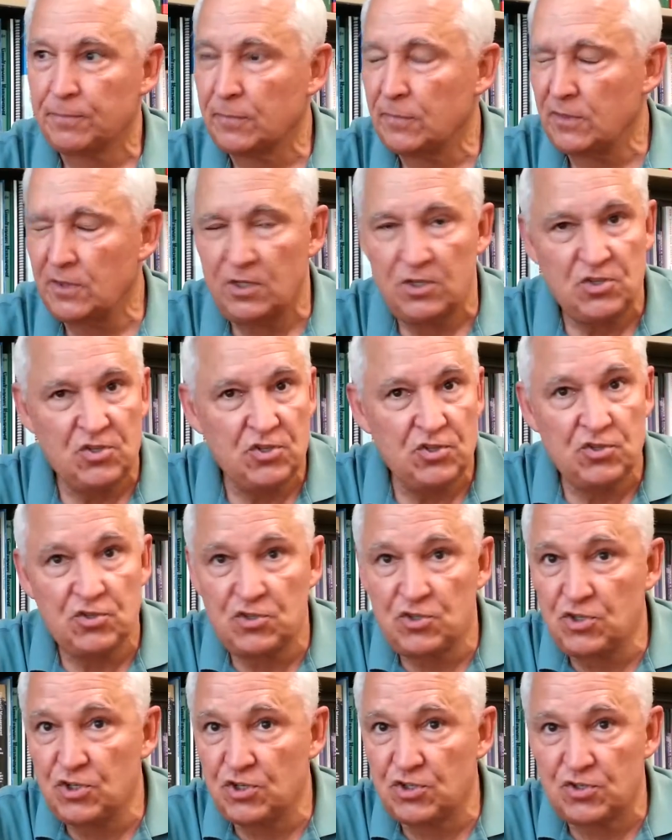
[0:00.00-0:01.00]
This is
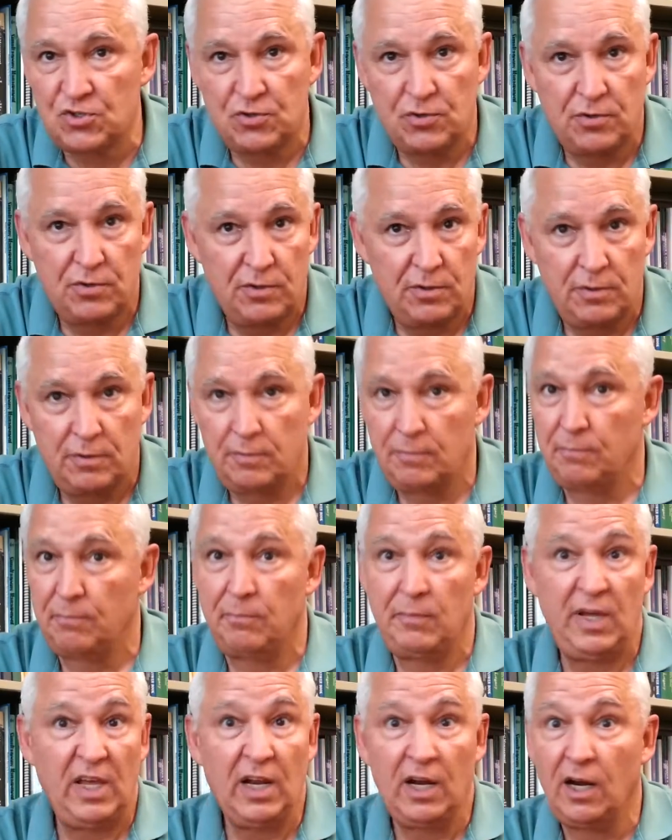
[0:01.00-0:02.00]
just
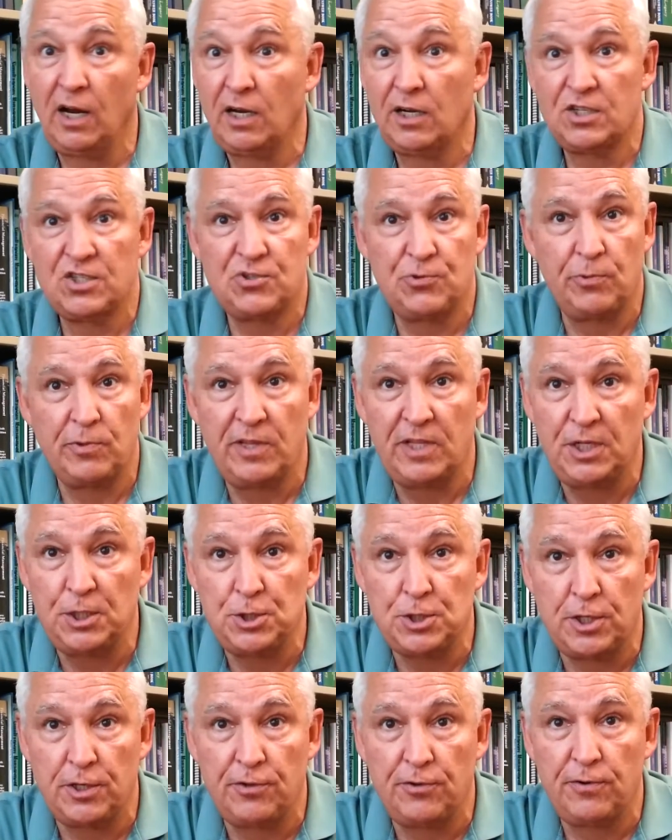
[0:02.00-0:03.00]
being honest with
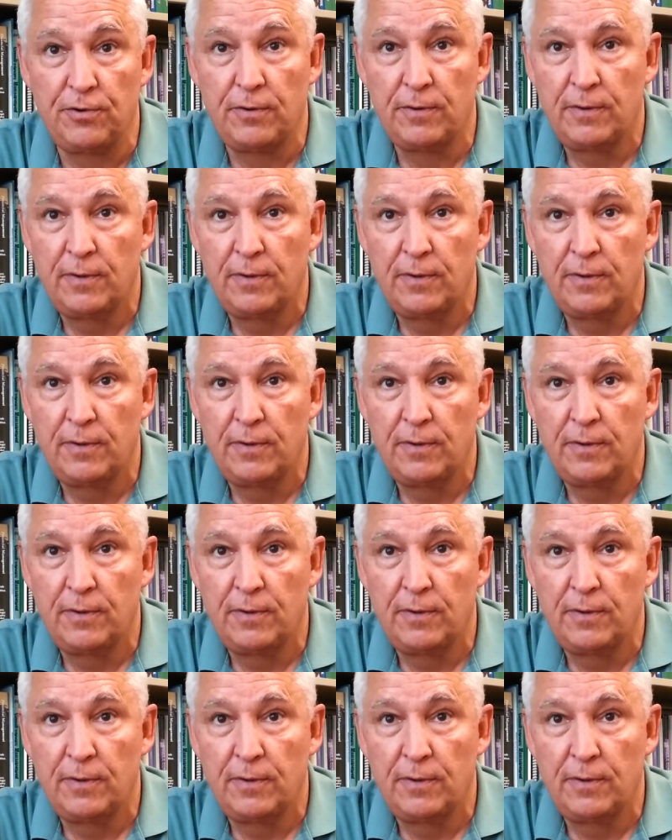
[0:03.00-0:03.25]
each other.